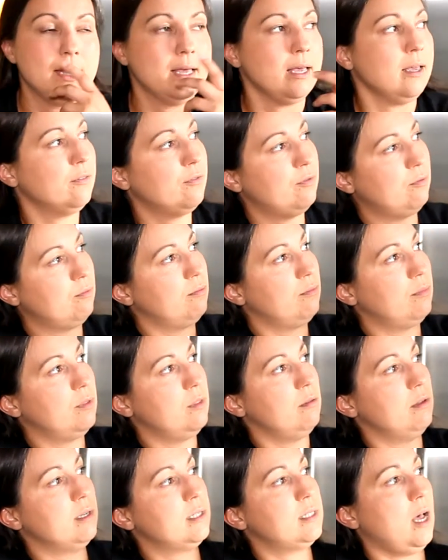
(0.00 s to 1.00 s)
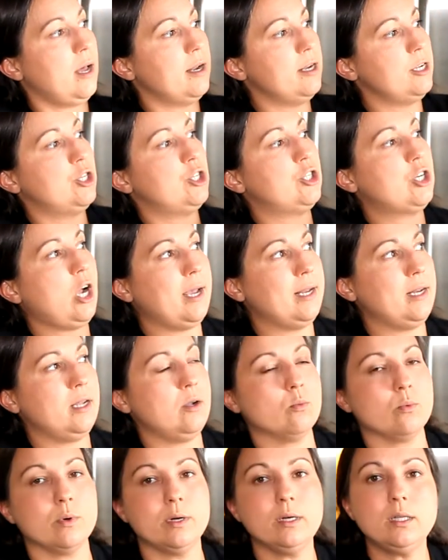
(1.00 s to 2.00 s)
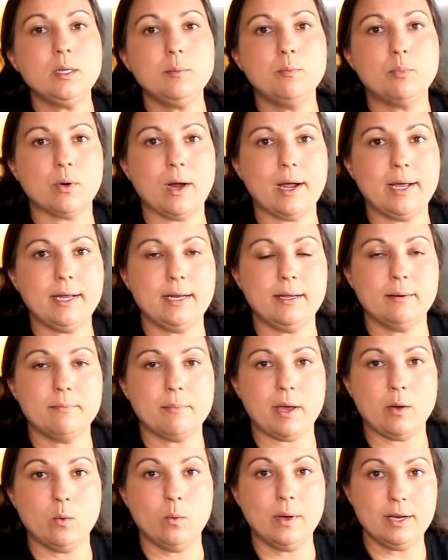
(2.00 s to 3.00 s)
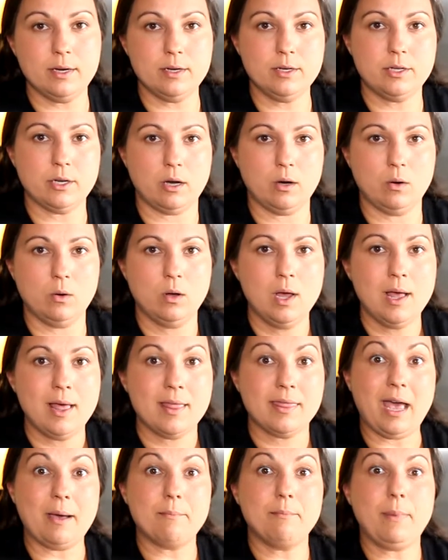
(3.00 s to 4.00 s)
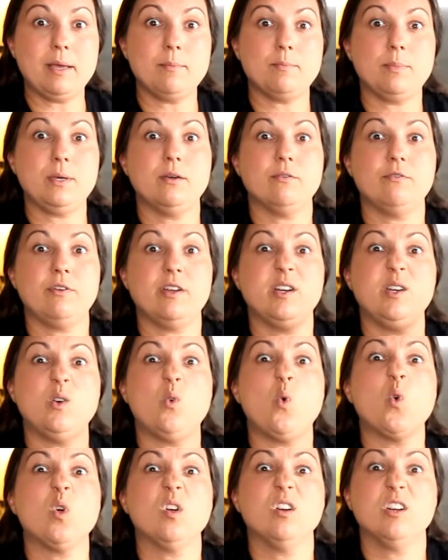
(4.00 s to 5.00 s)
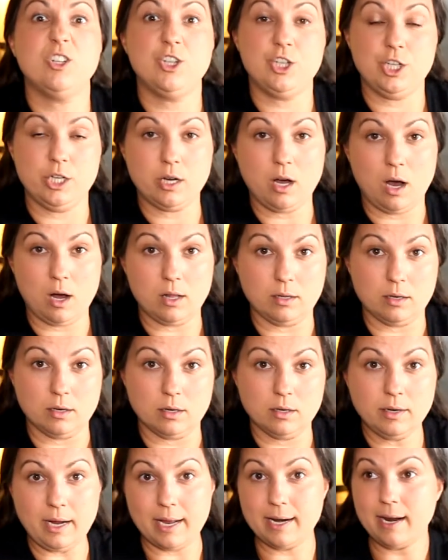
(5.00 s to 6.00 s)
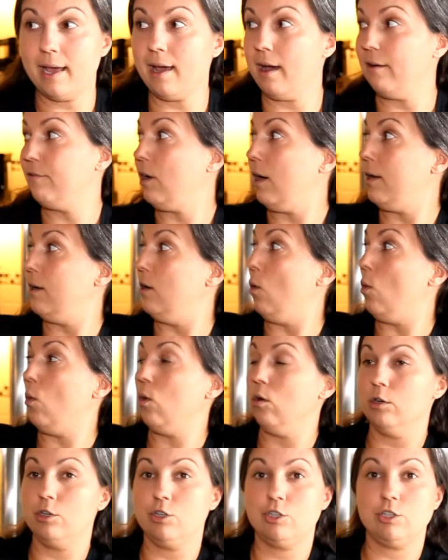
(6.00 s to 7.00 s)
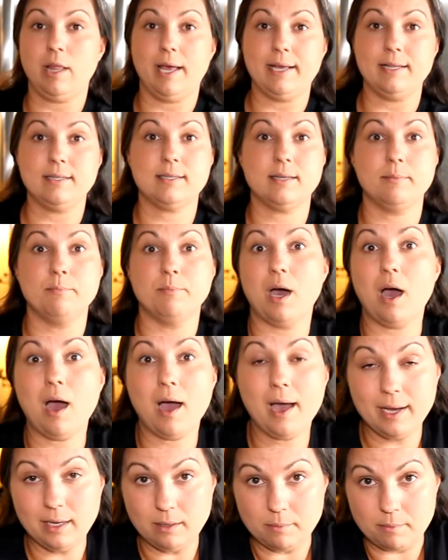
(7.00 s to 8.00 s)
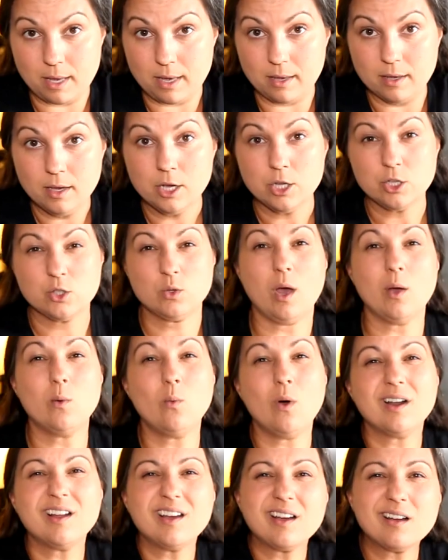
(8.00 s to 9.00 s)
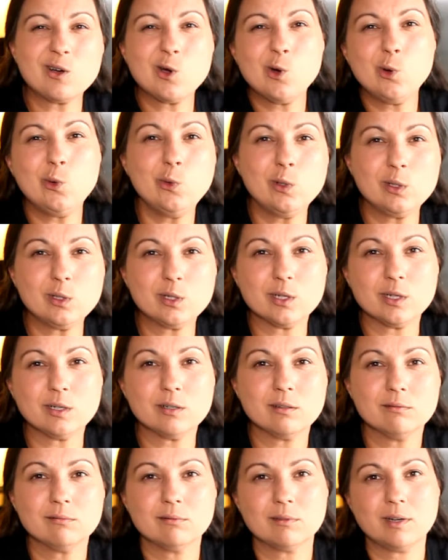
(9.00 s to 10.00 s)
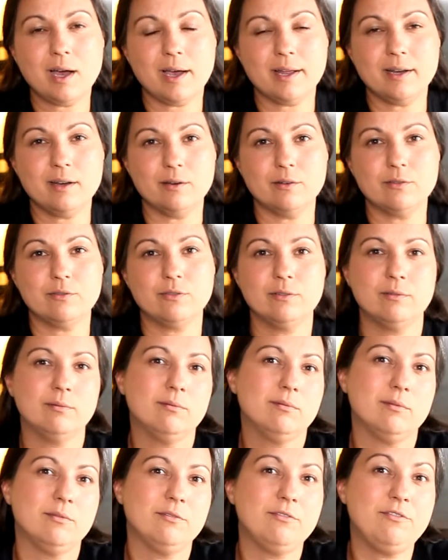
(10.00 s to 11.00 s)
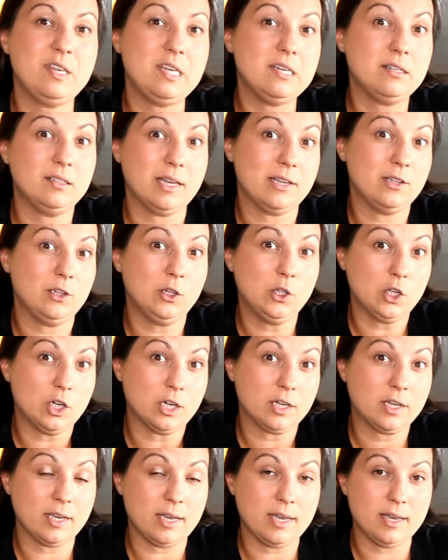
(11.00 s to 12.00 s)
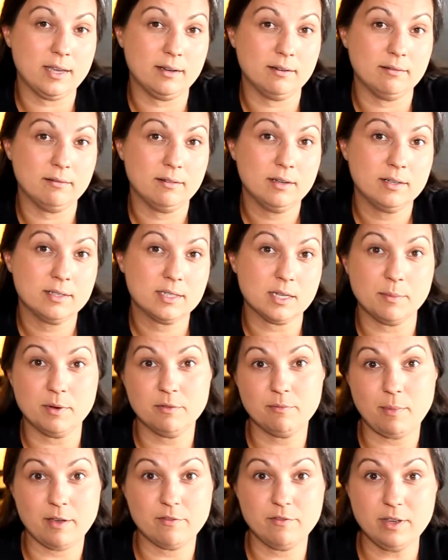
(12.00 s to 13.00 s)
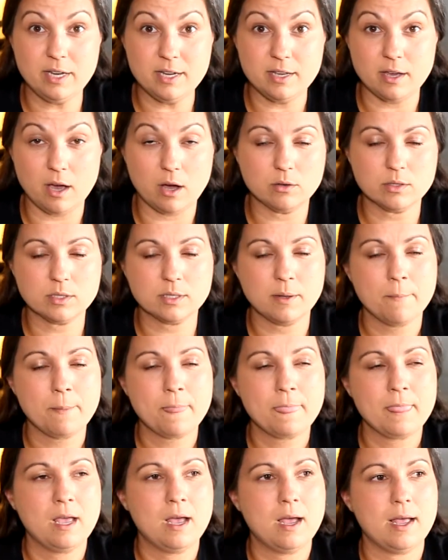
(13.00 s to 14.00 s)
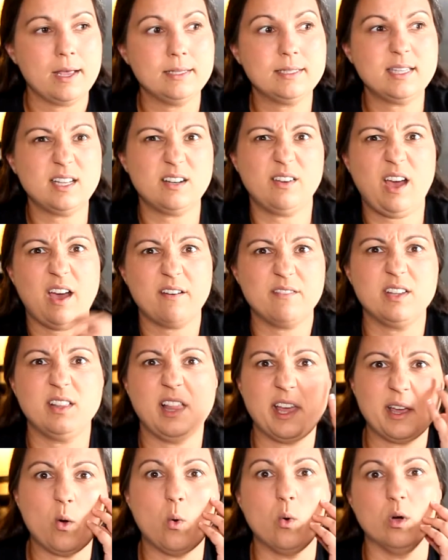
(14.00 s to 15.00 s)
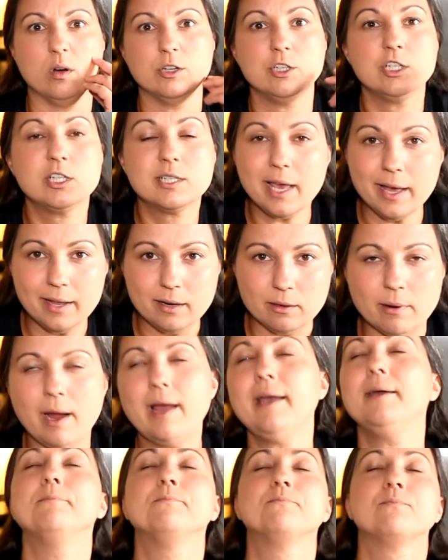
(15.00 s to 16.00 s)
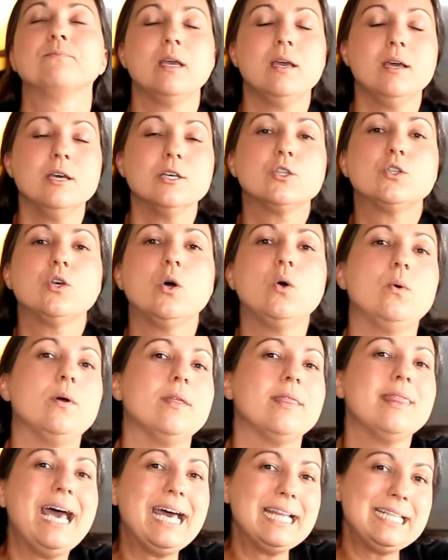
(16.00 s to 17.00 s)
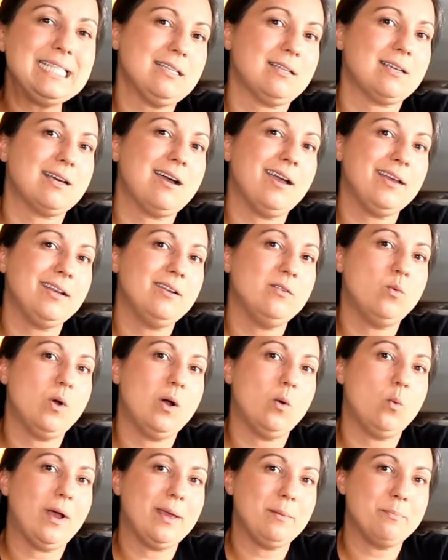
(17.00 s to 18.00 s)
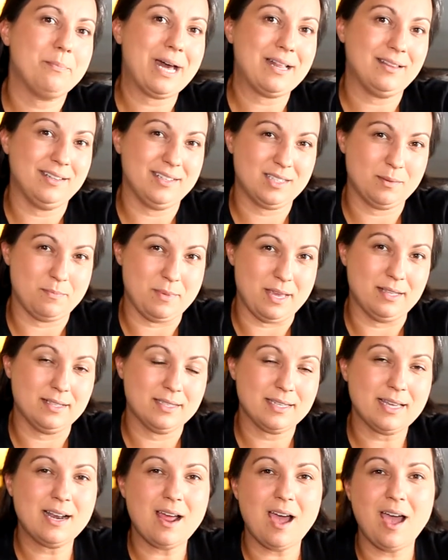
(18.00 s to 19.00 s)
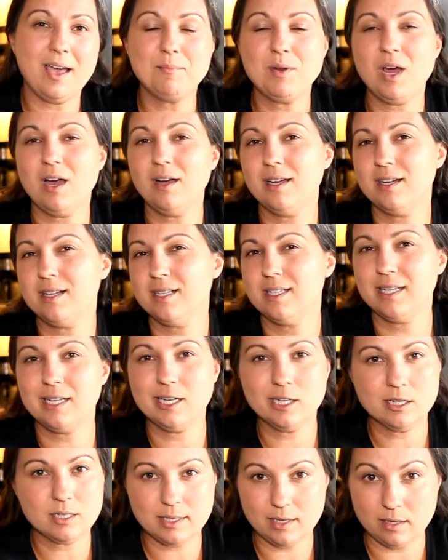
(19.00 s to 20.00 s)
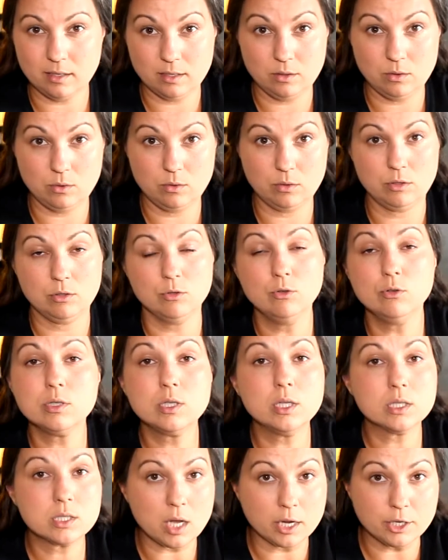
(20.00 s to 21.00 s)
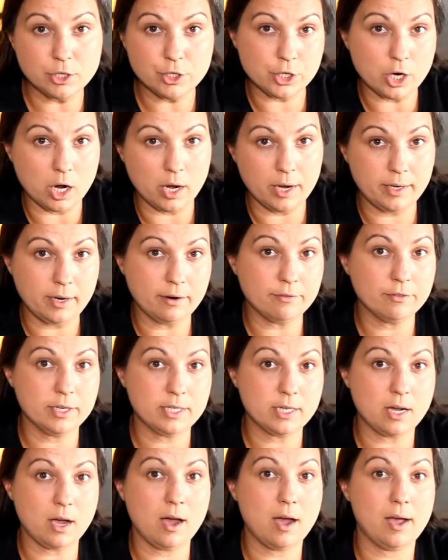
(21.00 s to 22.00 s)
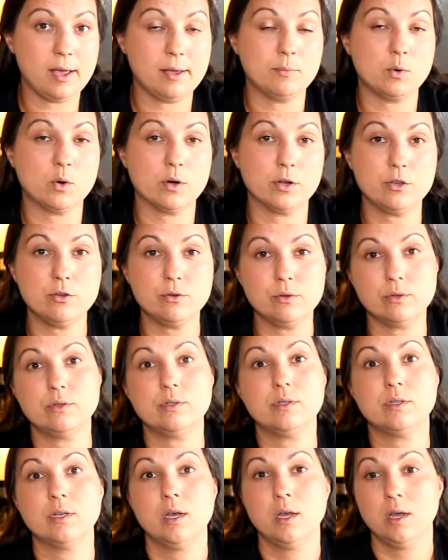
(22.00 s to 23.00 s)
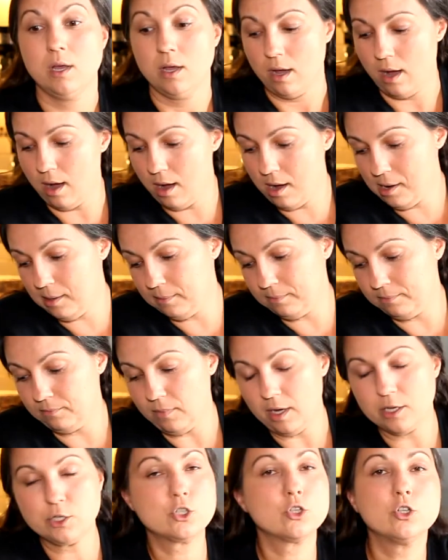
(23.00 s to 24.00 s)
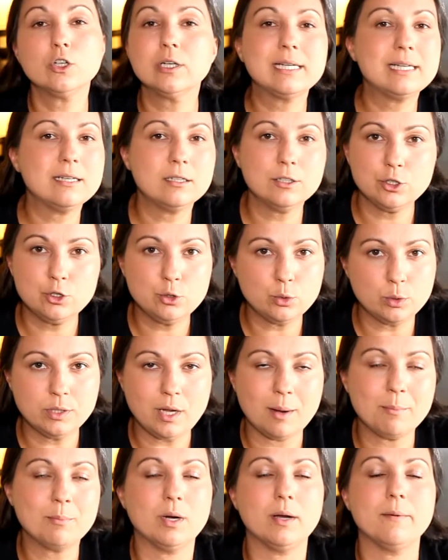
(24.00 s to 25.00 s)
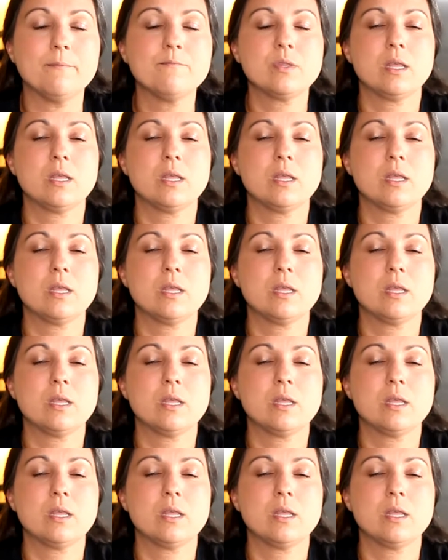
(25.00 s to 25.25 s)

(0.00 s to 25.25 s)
If the sun is shining really bright in my window, that might be a very orangey color, and I have kind of orange lights in behind me, so I want a cooler kind of feel and look in some of my videos instead of having like orange skin, right? So that's kind of what white balance means. And I'm not gonna sit here and tell you, use the sunshine every time or use a certain kilojoule number.